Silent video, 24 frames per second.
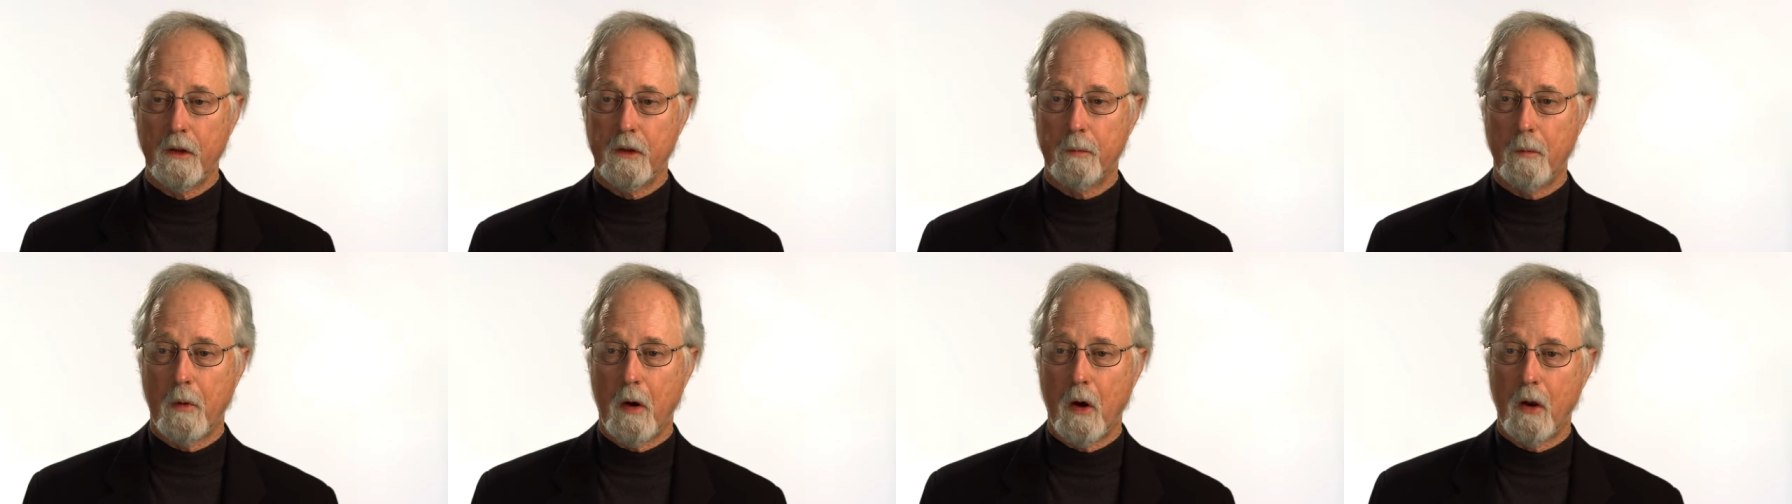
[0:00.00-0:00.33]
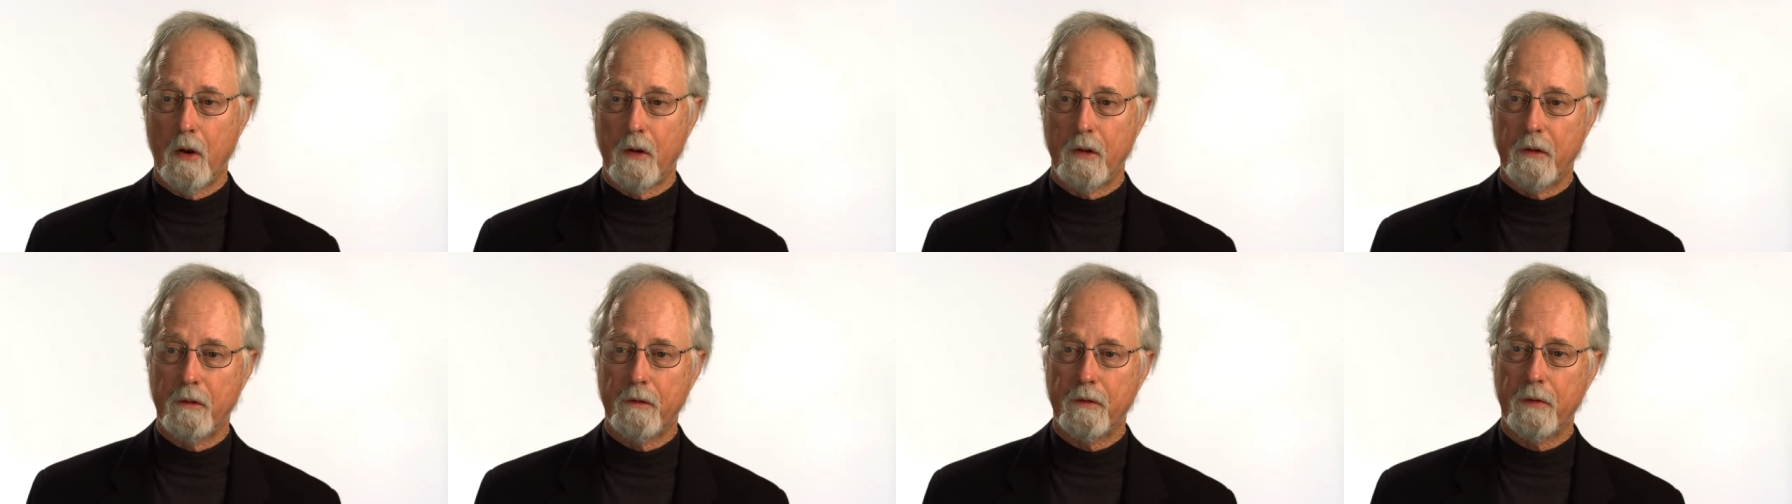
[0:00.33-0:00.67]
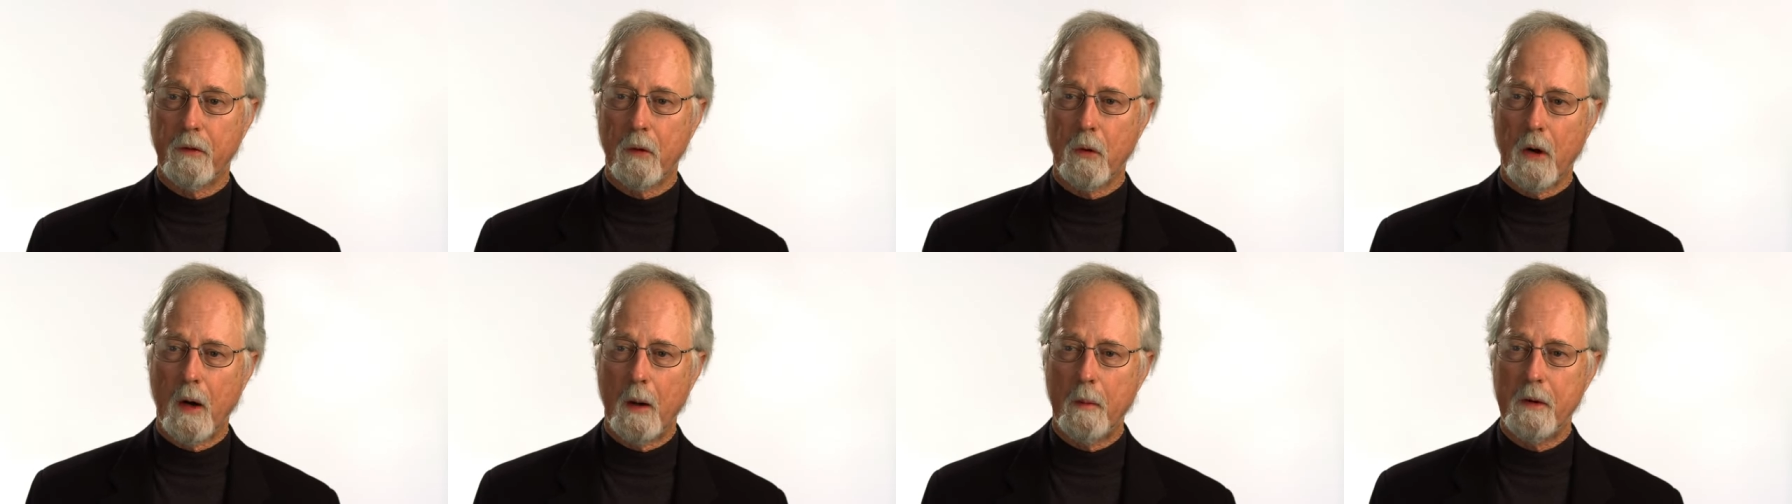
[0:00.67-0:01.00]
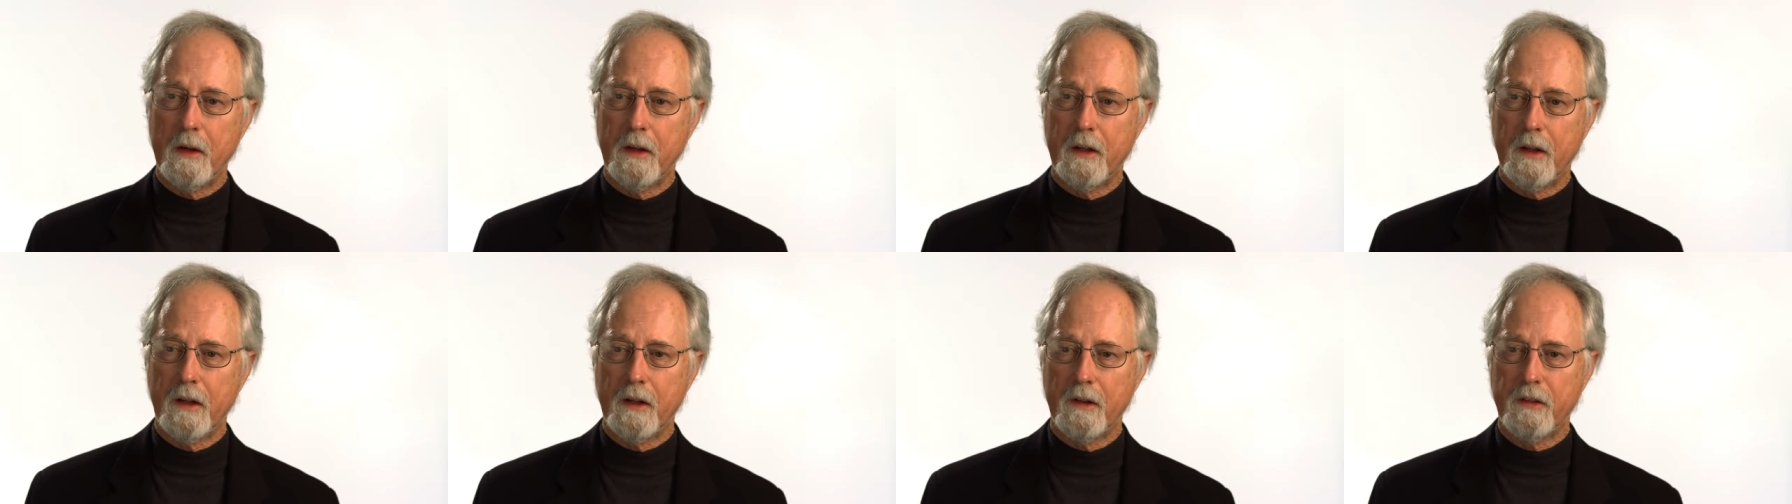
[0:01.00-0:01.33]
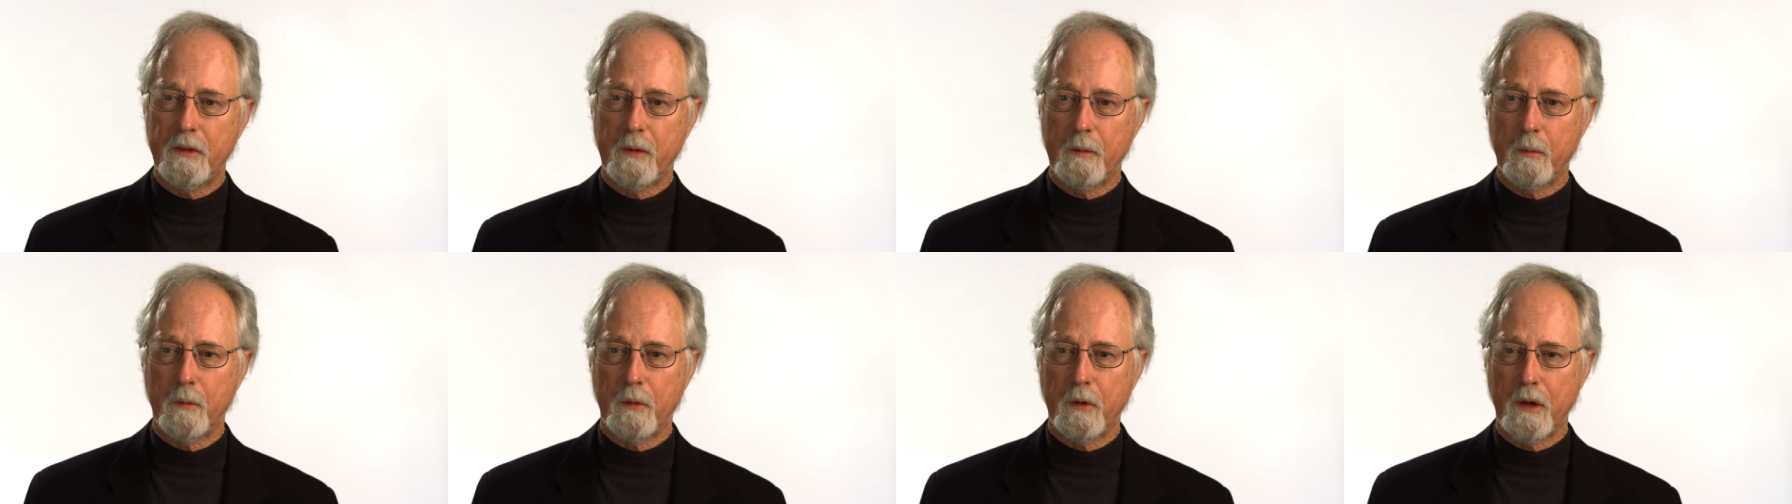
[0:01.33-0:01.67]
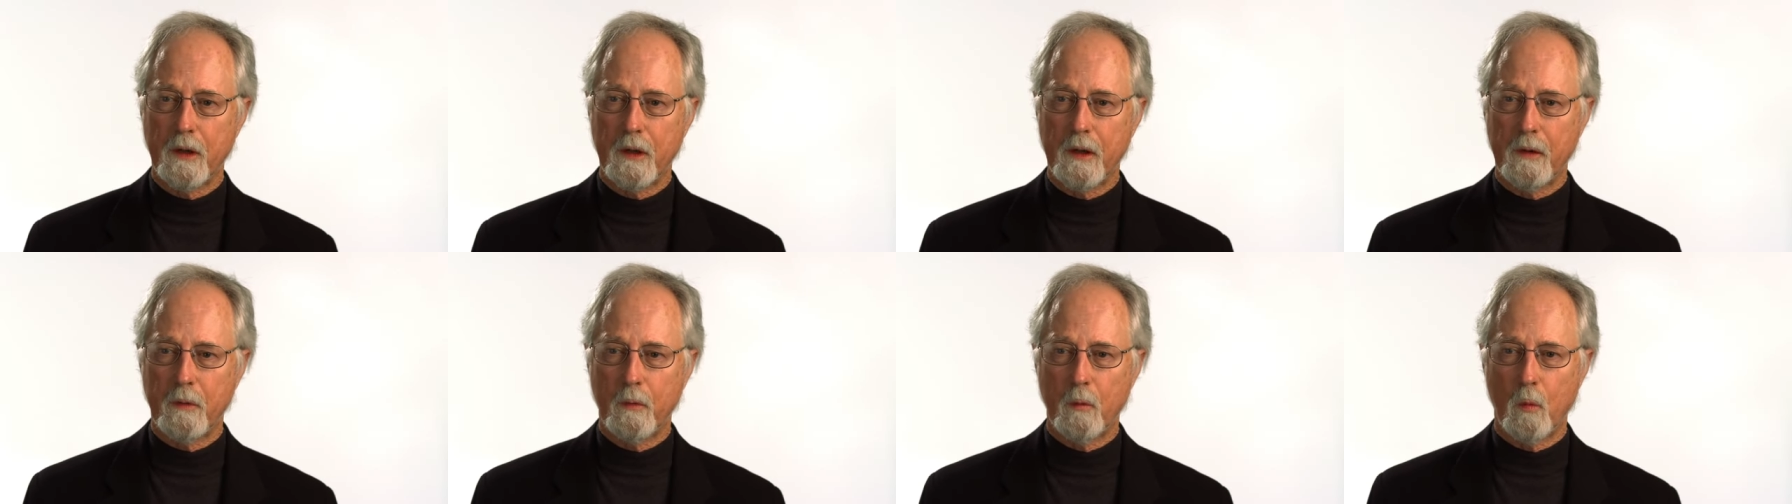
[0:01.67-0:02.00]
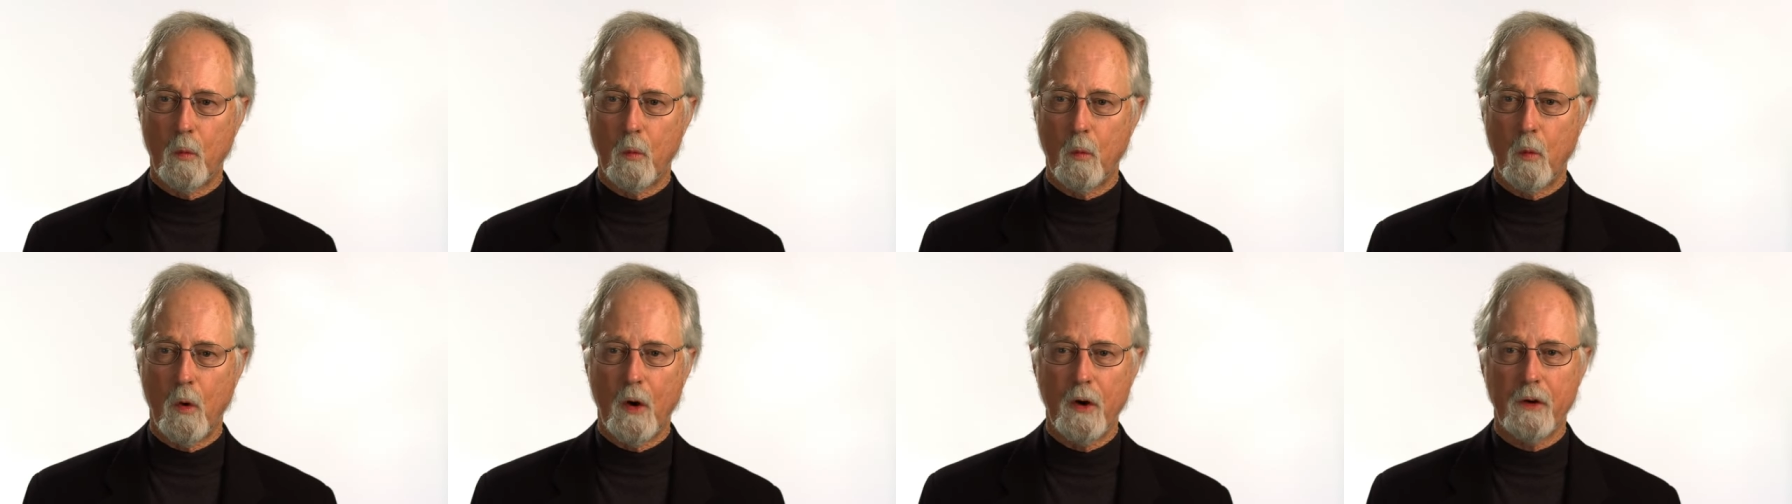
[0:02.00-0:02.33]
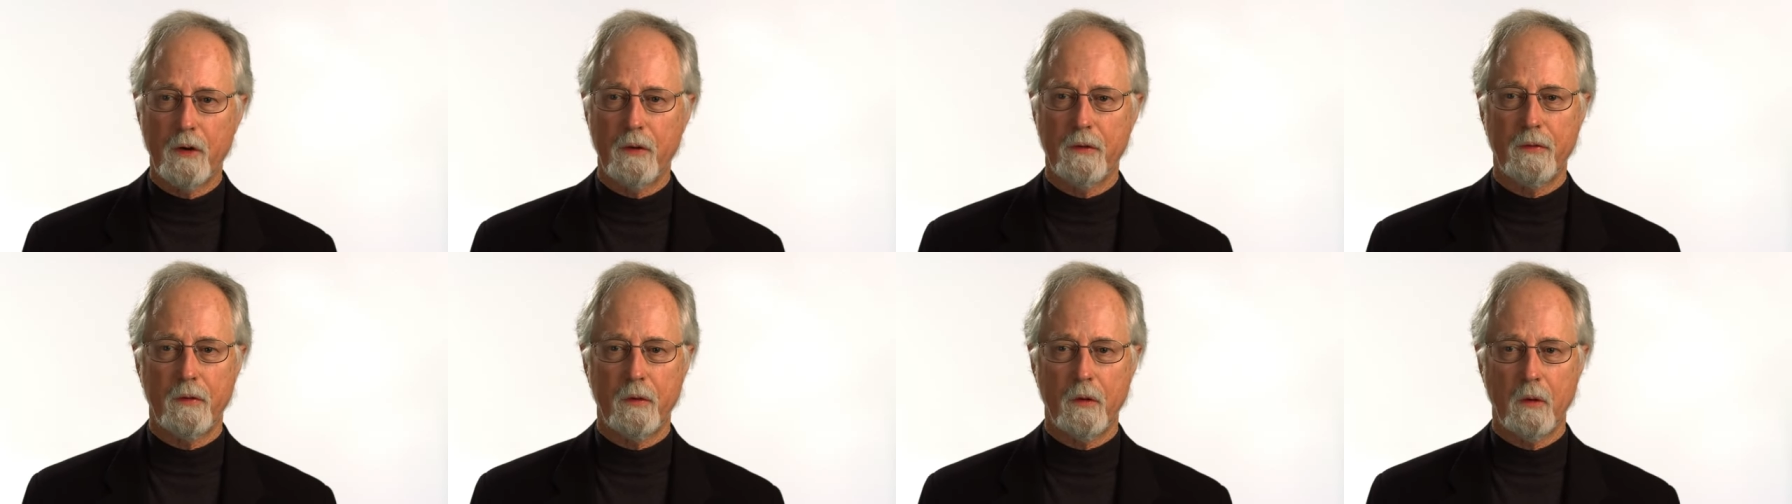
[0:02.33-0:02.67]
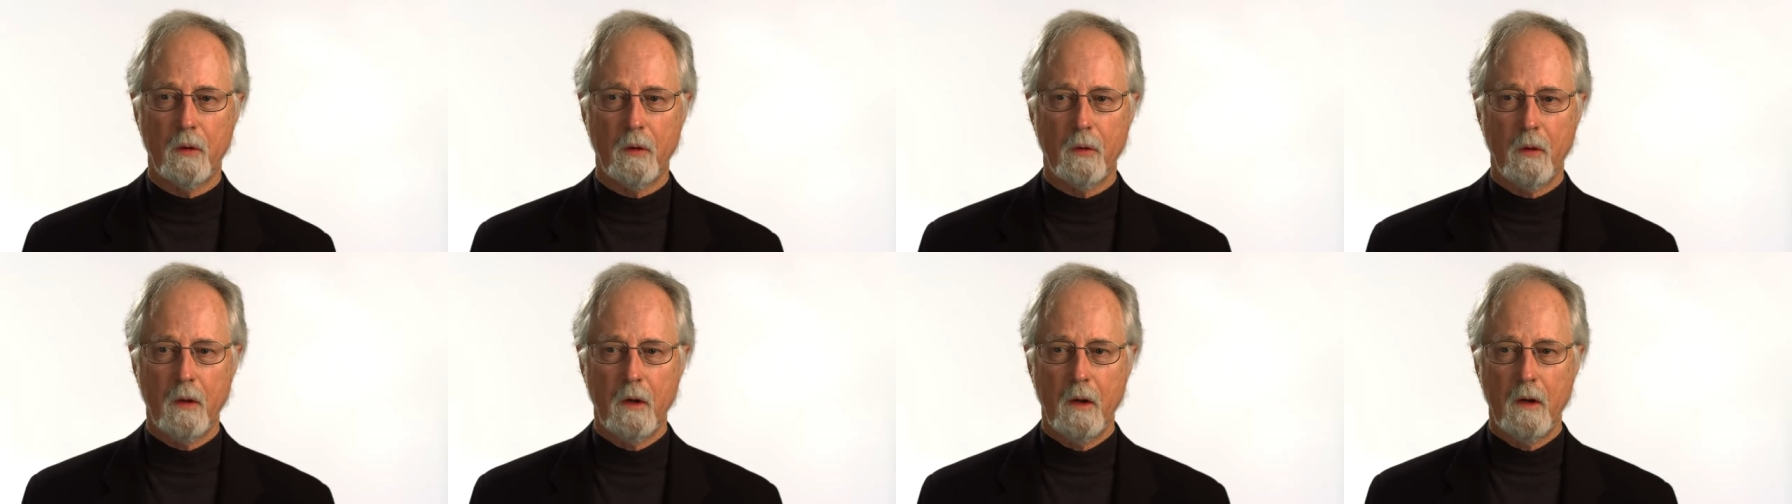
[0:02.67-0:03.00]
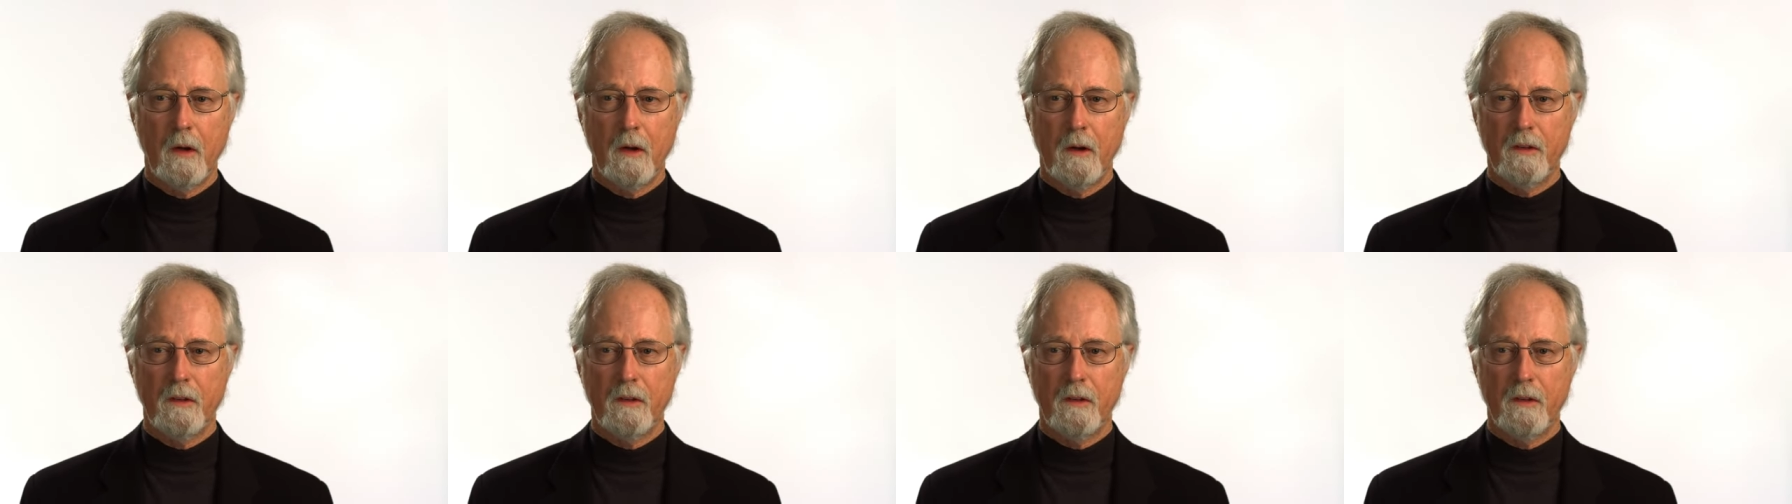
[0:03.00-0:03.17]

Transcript: smaller than 4. I mean, there's some really wonderful